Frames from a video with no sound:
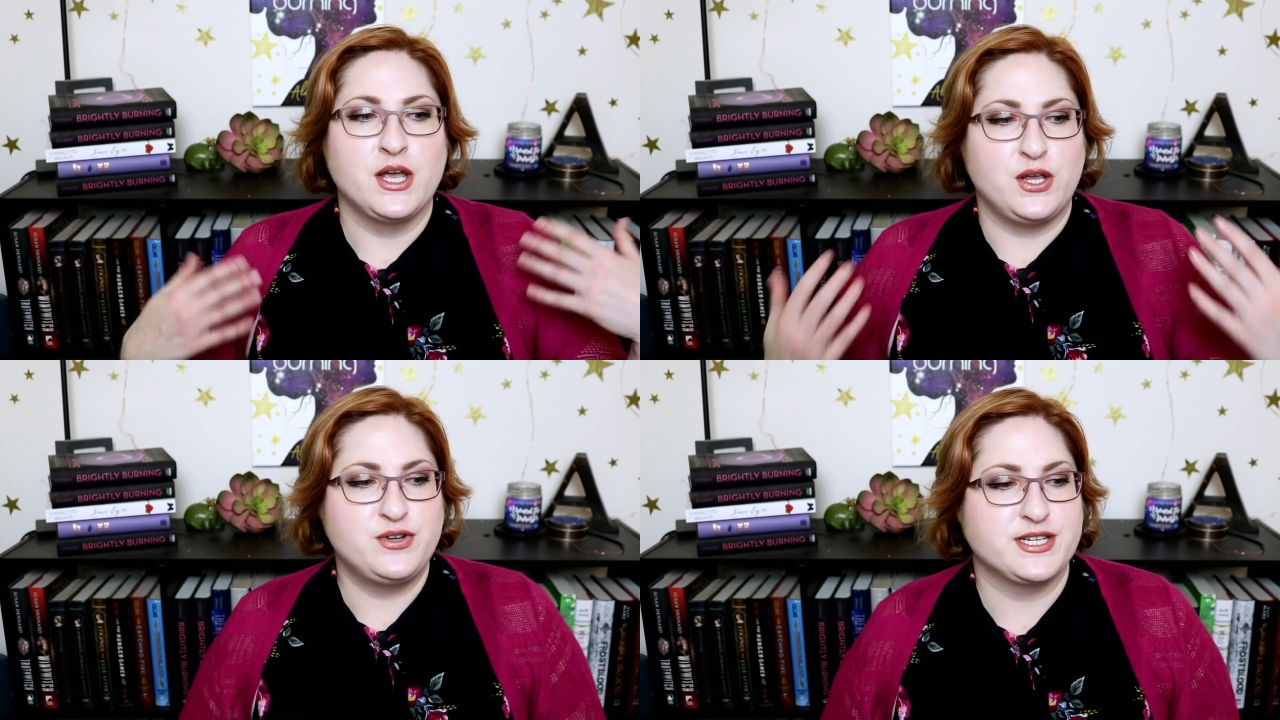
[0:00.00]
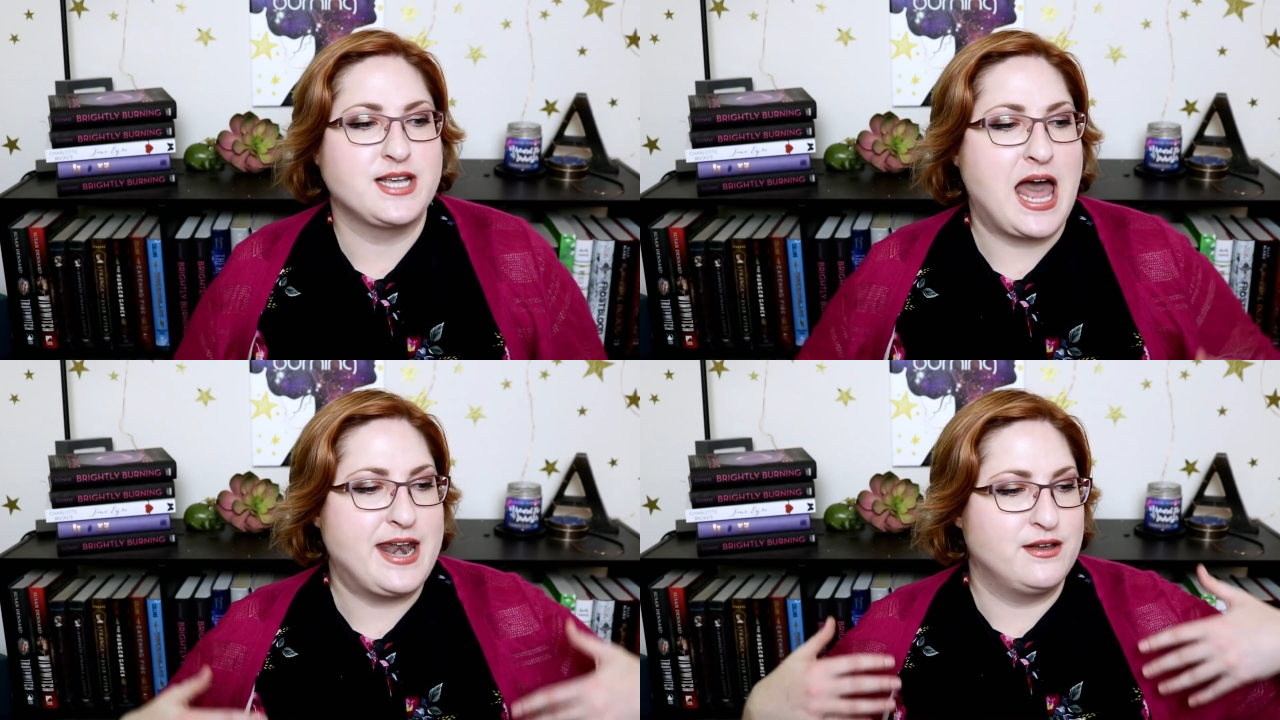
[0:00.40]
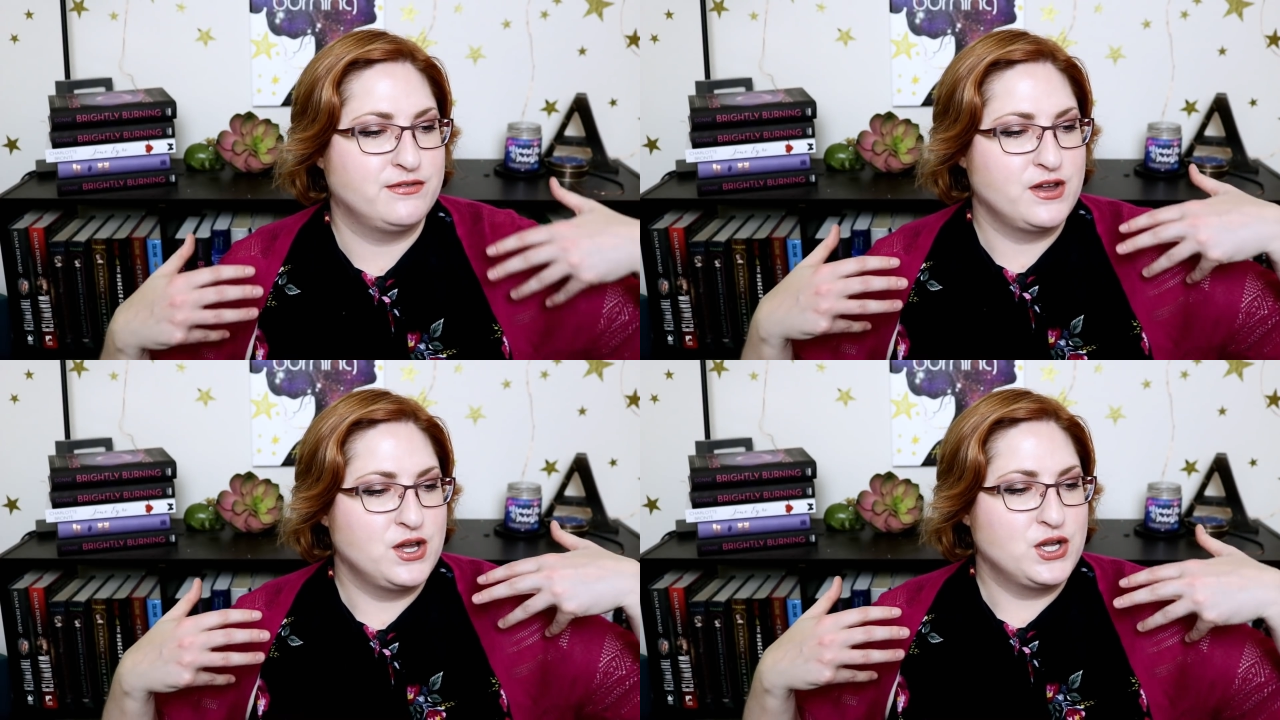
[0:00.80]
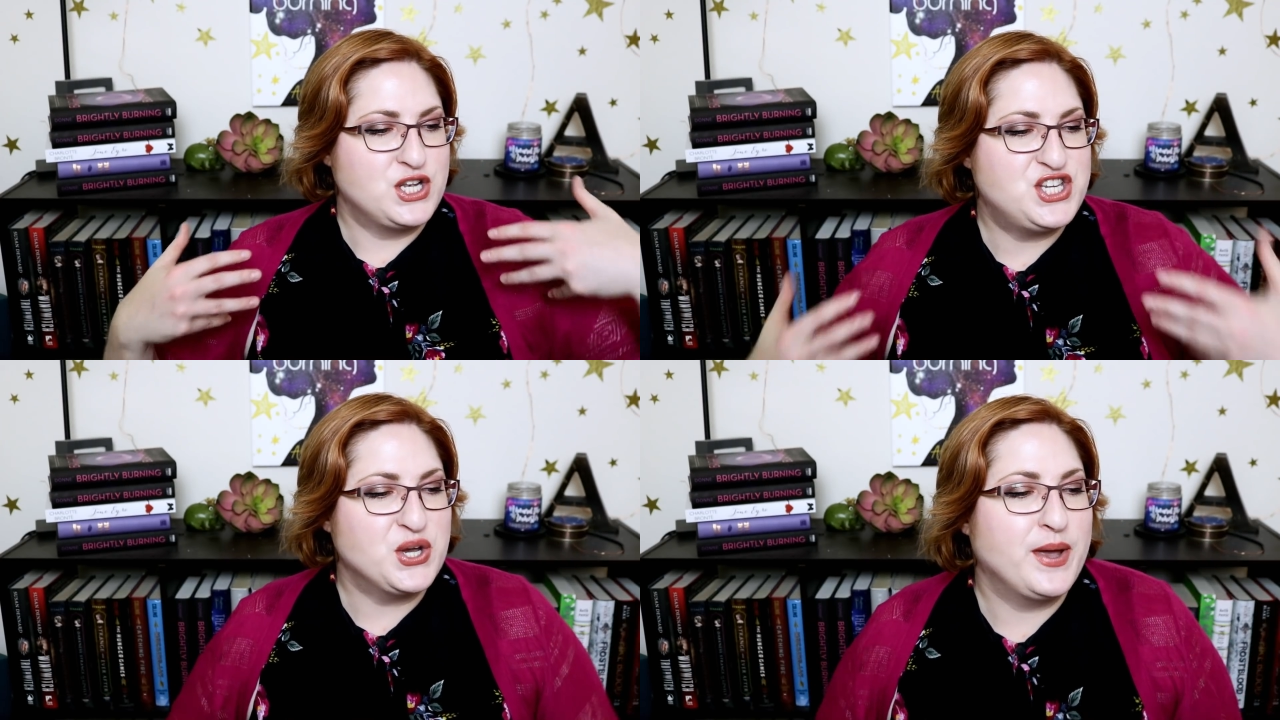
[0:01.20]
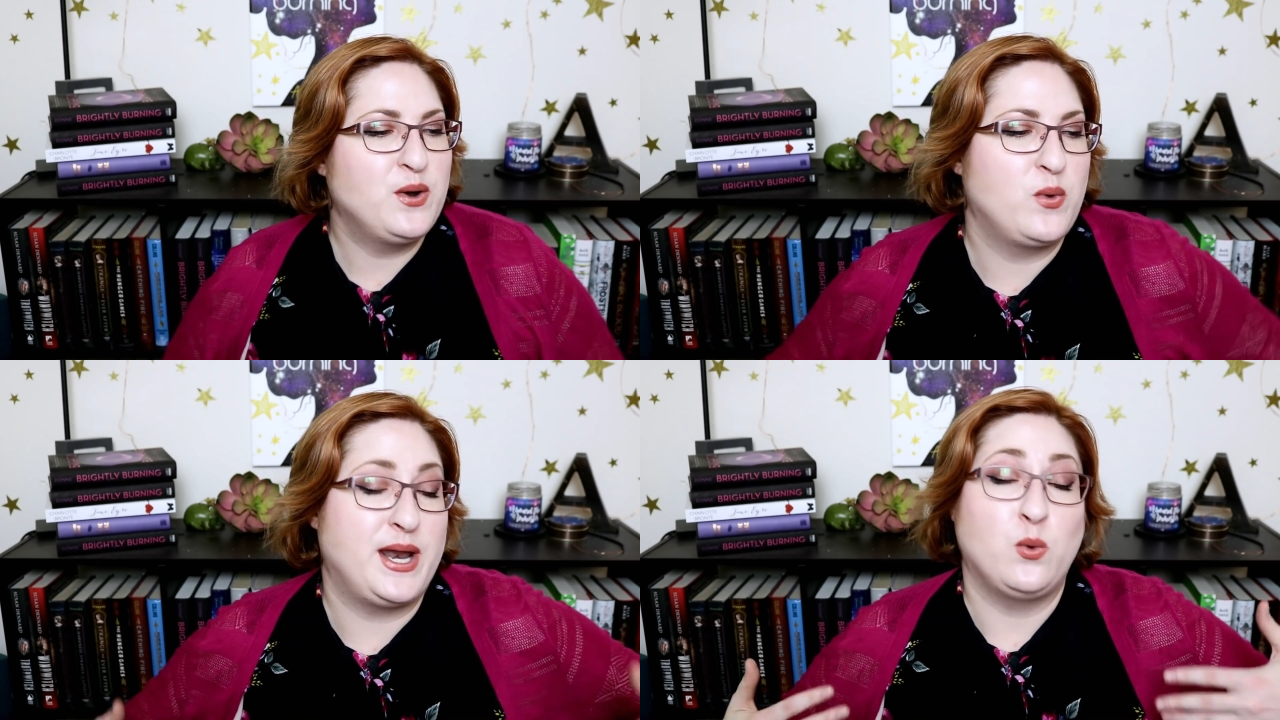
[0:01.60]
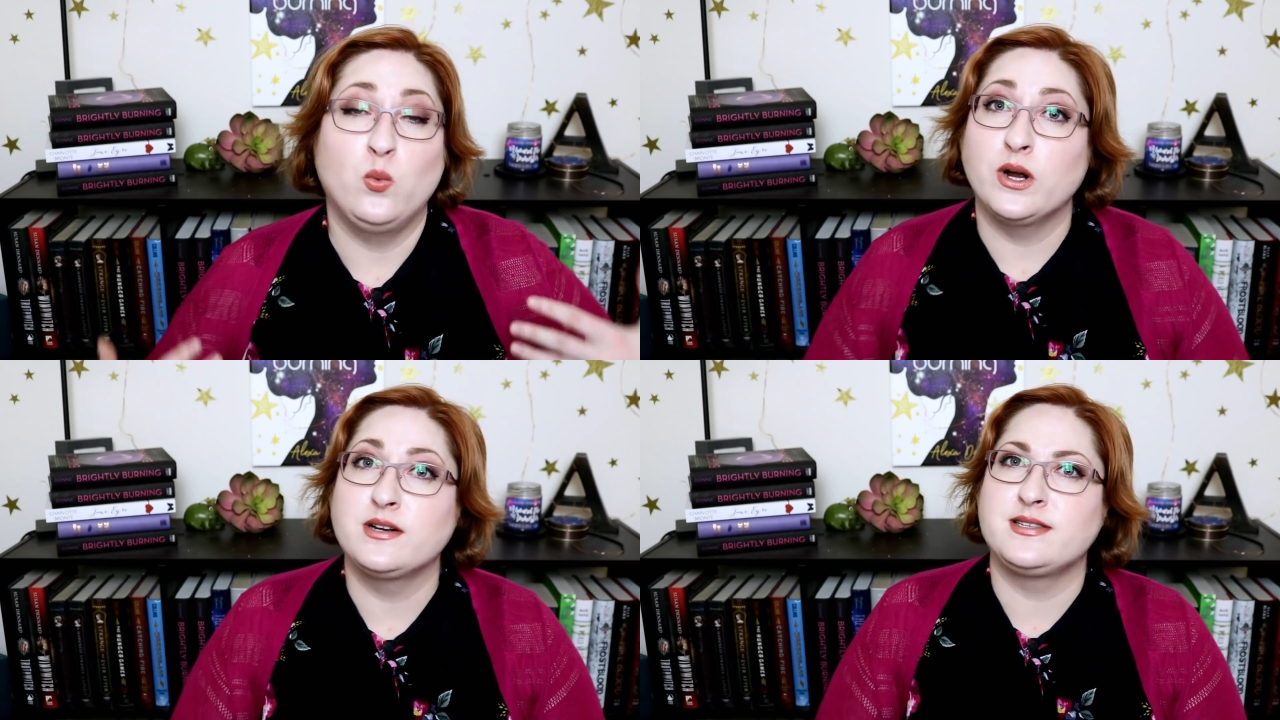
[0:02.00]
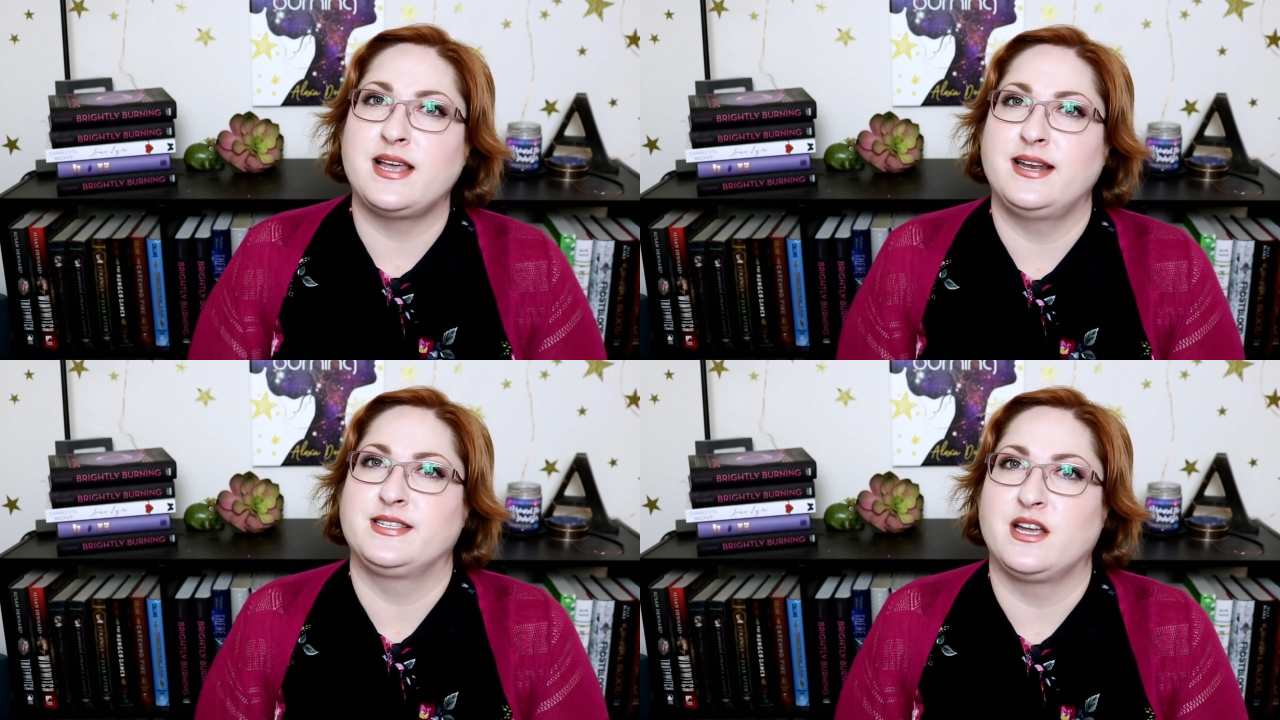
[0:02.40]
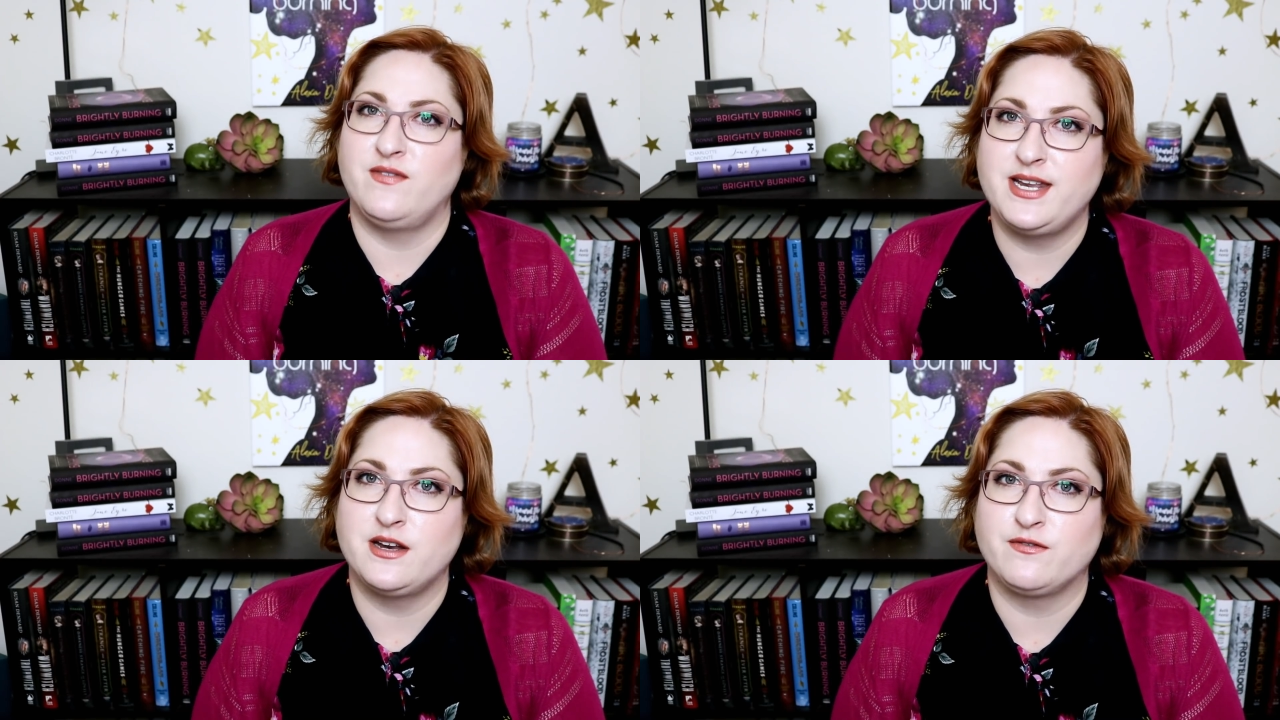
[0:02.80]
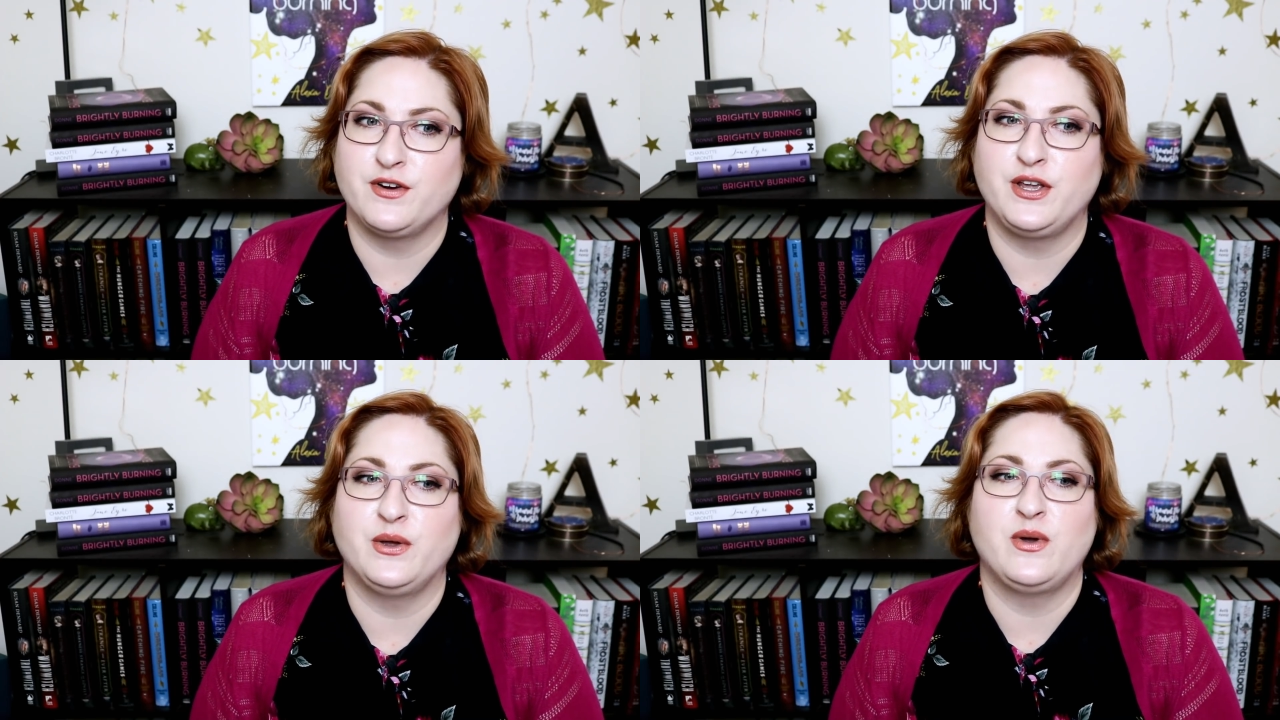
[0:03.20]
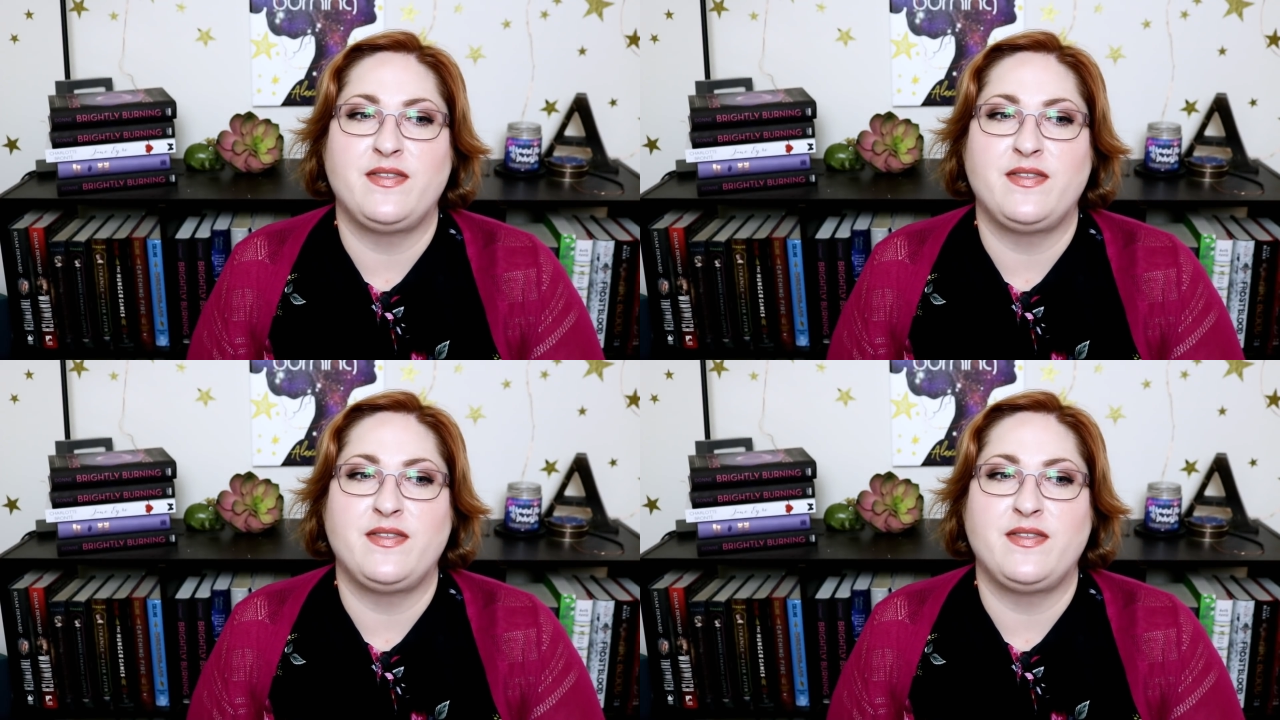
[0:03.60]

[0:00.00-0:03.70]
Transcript: you just kind of do it when it works and is convenient for you,